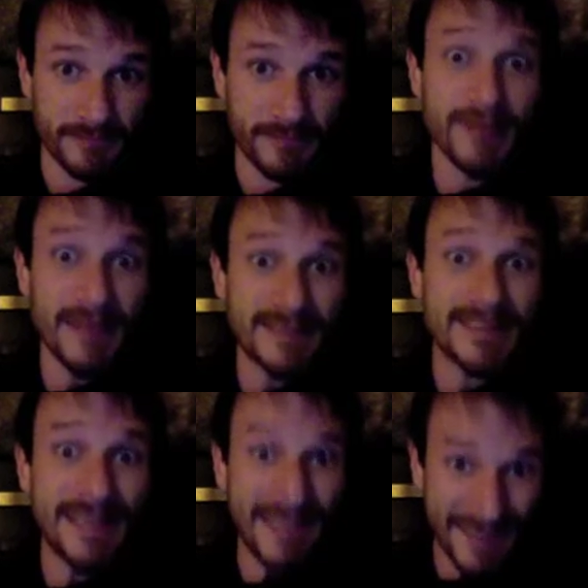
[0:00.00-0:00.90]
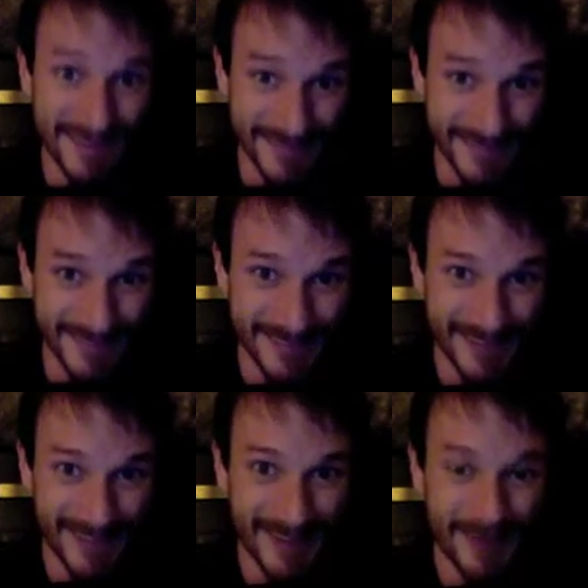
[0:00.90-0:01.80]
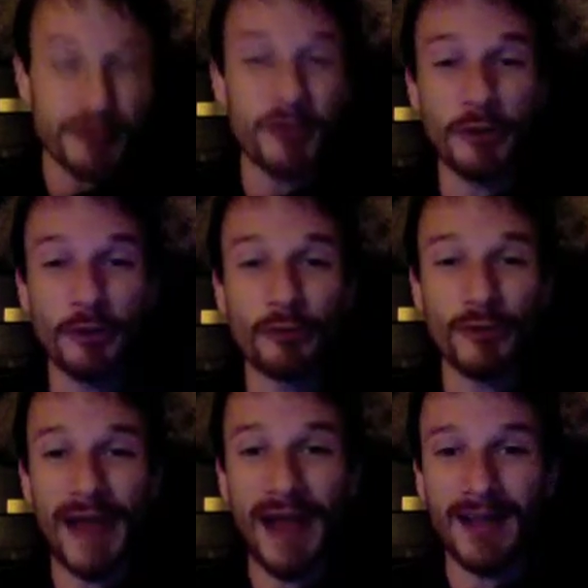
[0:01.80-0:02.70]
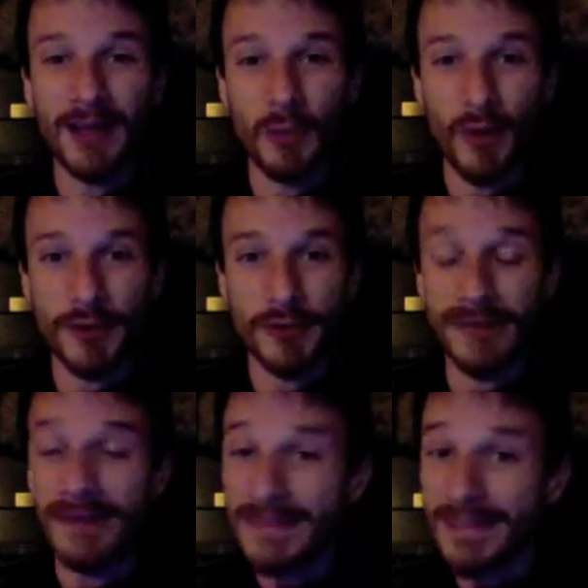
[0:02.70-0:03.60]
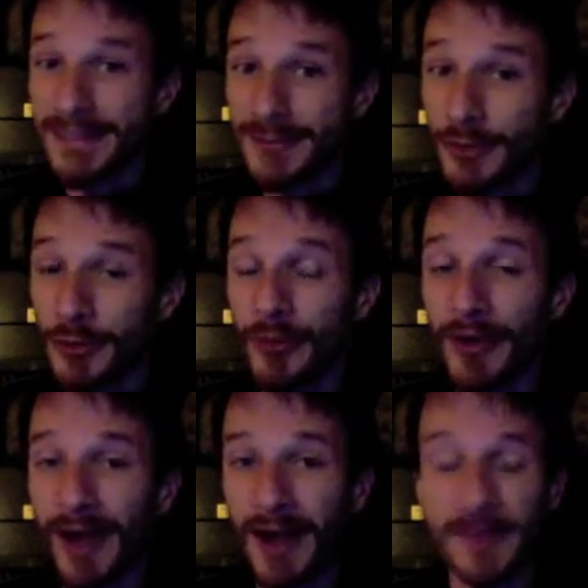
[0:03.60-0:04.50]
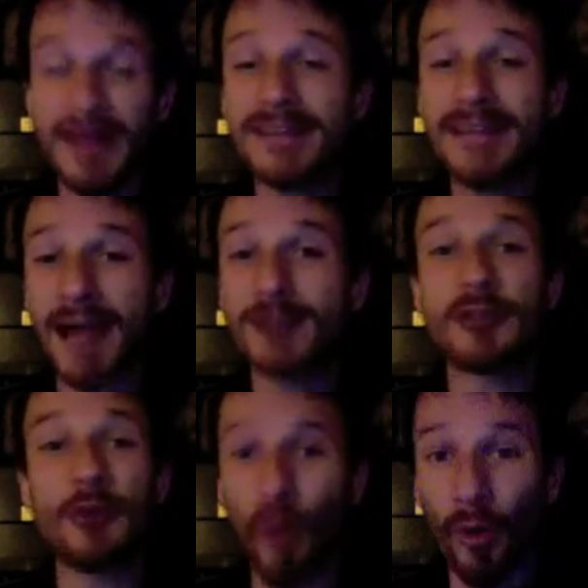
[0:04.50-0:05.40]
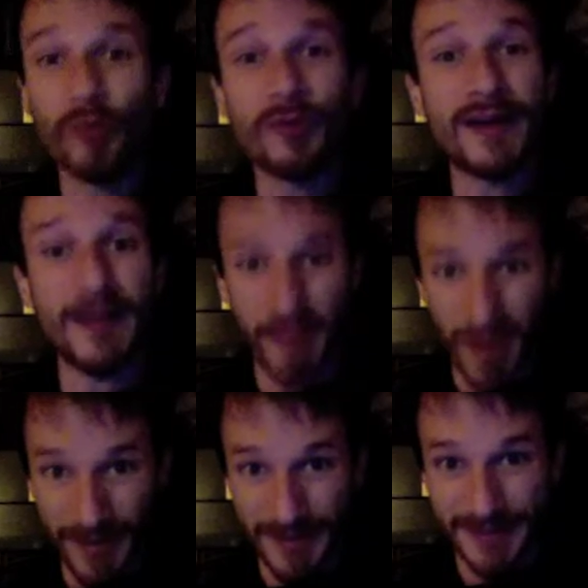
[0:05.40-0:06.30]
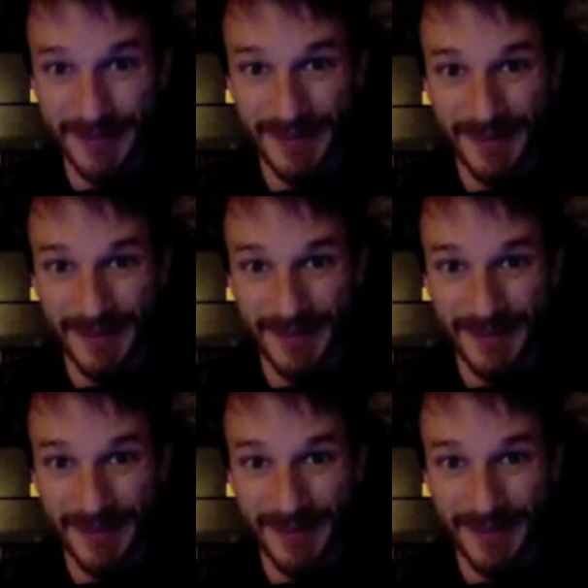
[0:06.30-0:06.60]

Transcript: This is the new reality we're entering. This is the new economy. It is actually already upon us.